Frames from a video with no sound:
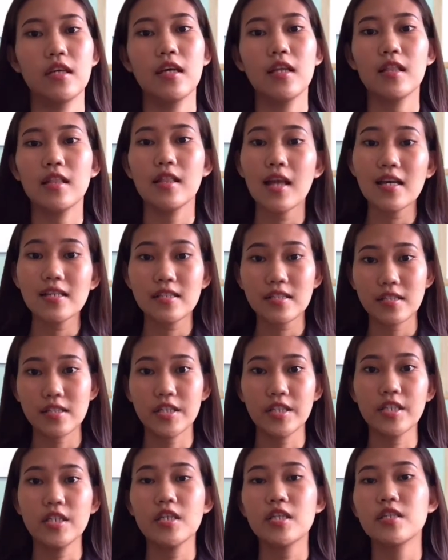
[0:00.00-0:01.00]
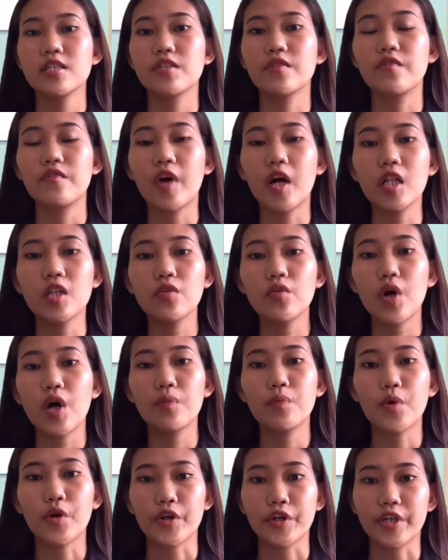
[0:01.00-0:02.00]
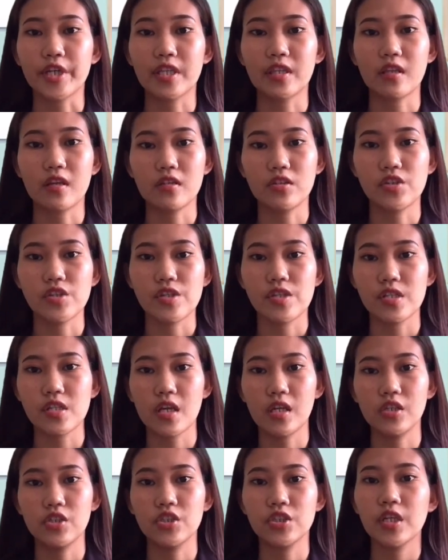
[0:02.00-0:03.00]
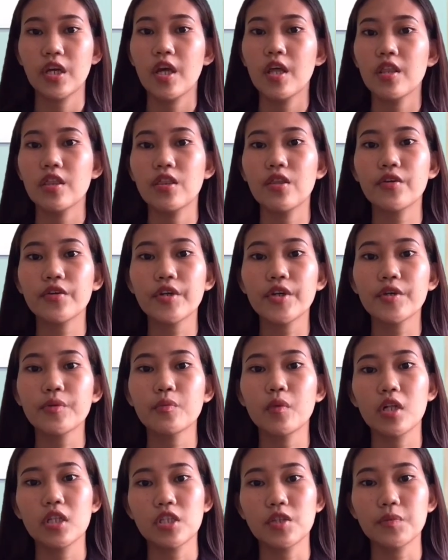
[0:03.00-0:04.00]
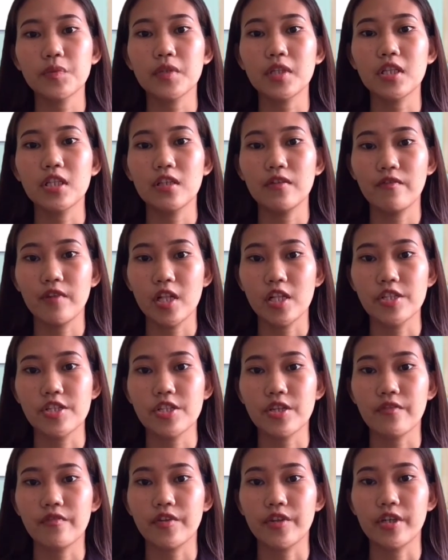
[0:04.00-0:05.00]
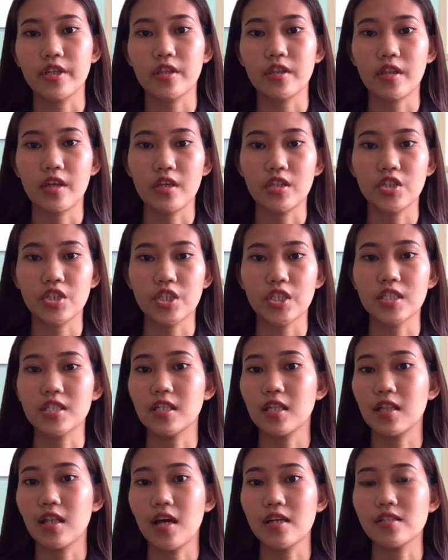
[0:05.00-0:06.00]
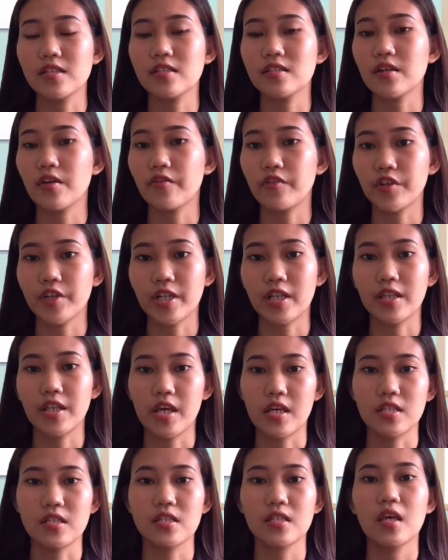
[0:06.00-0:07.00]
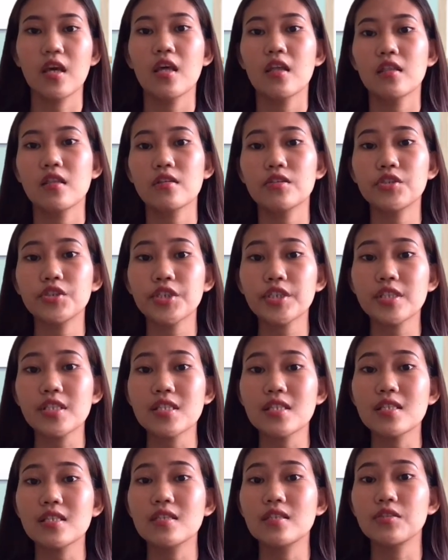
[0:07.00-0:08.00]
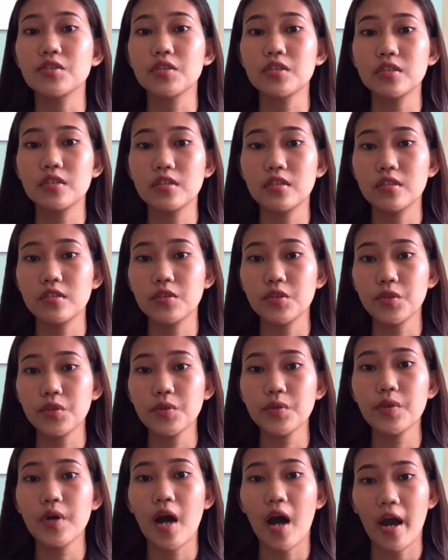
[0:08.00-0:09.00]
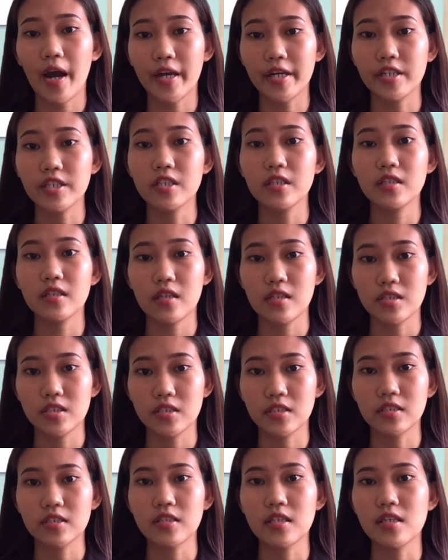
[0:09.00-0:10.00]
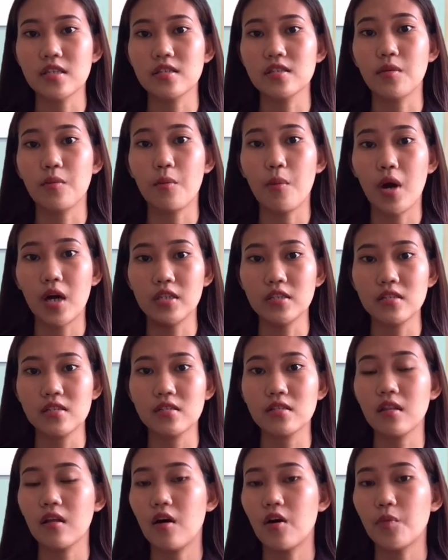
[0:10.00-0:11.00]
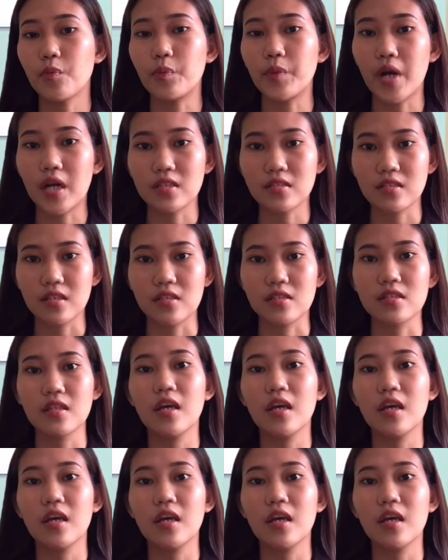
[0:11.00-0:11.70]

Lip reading: Lastly, the follow-up orientation stage. There are multiple levels of orientation that last several days. The truth is the new hire orientation is a months-long process.